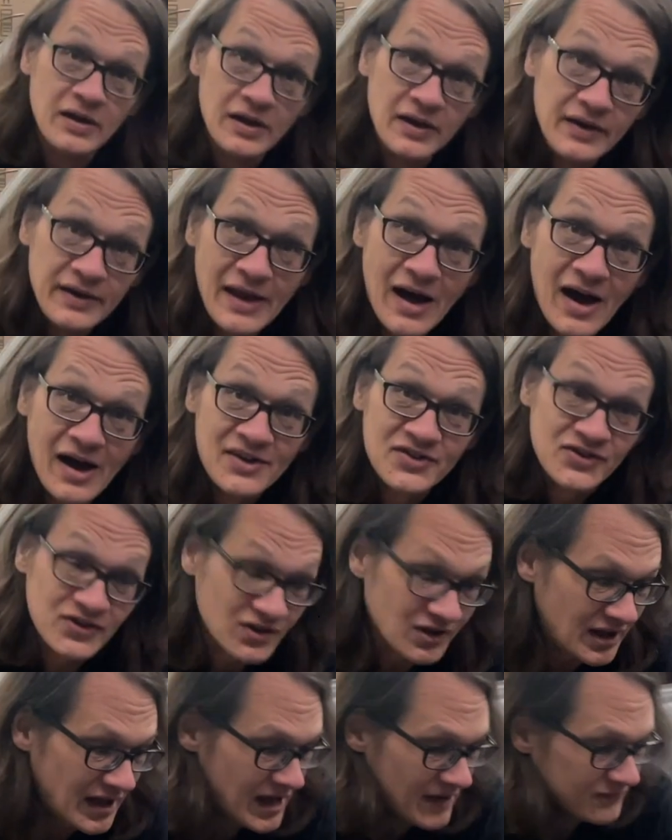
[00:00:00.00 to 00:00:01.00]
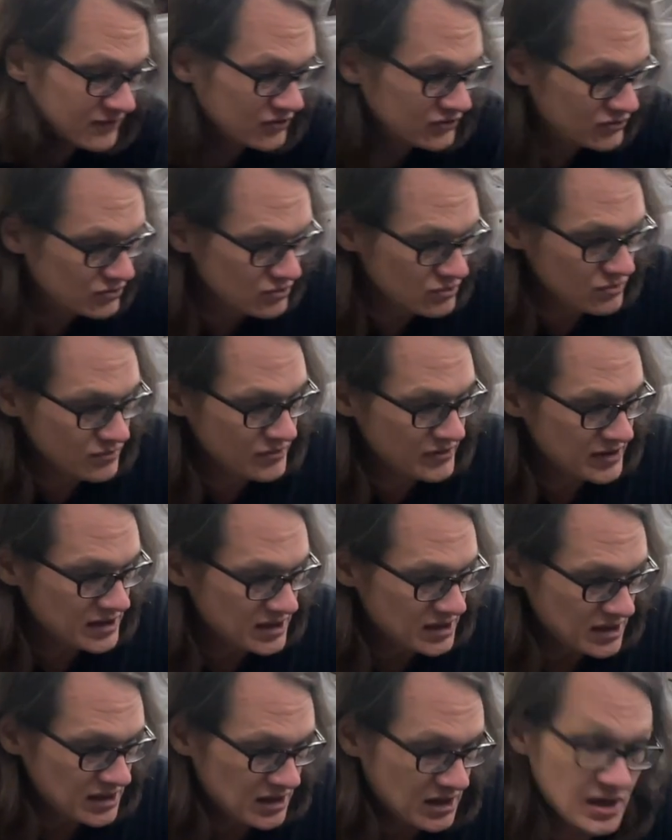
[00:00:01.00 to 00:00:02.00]
Now I still have to do
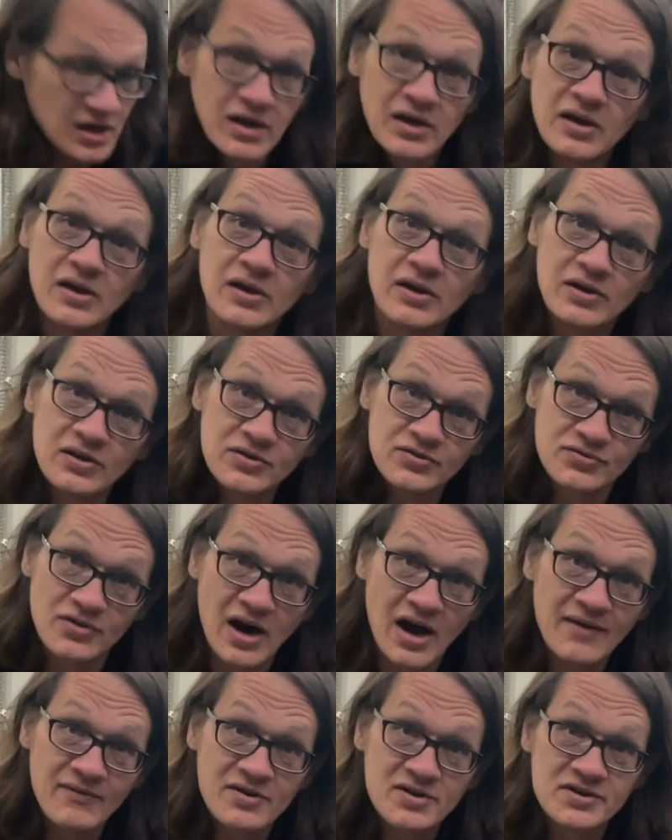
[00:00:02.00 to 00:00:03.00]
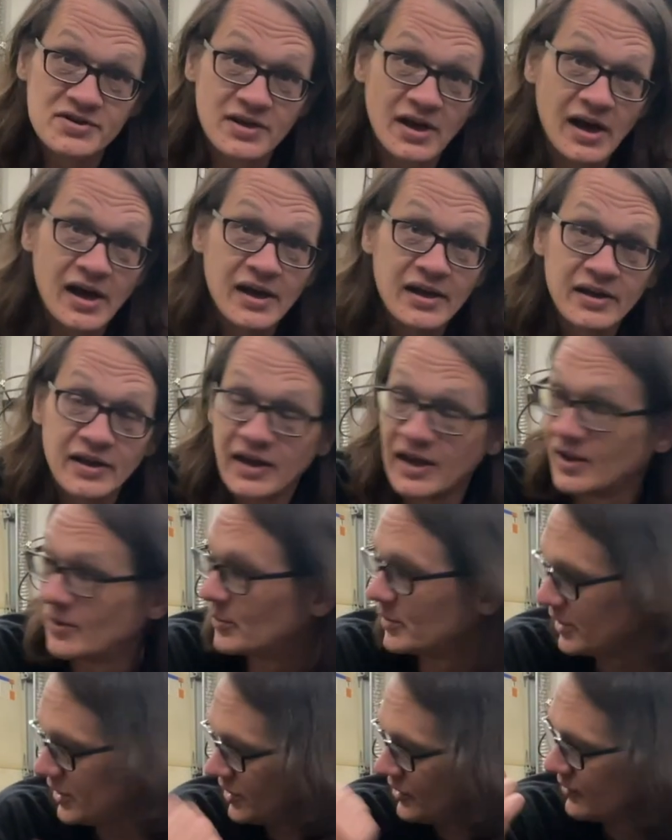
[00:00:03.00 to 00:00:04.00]
the driver's side, and
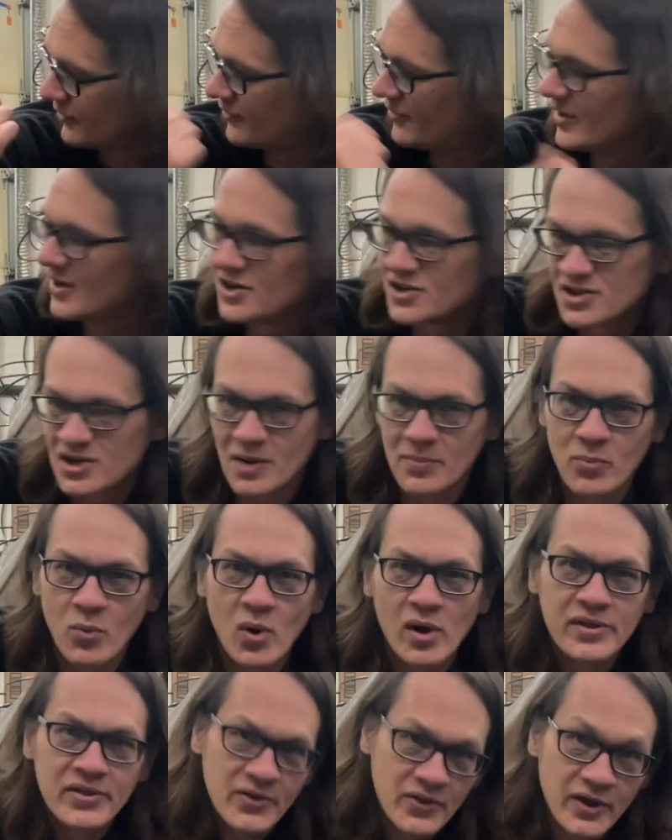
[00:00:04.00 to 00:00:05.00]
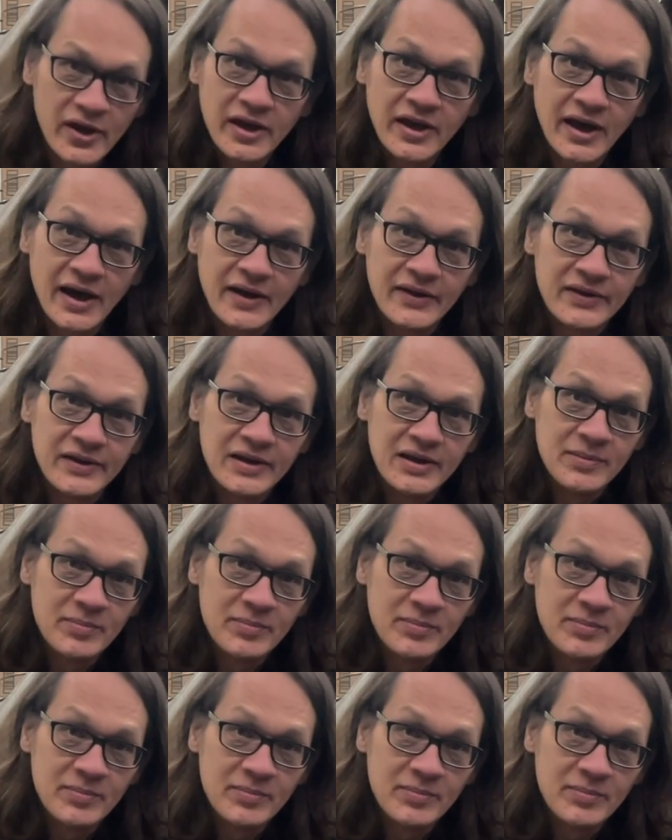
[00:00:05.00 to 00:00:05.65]
we need to finish up one thing on the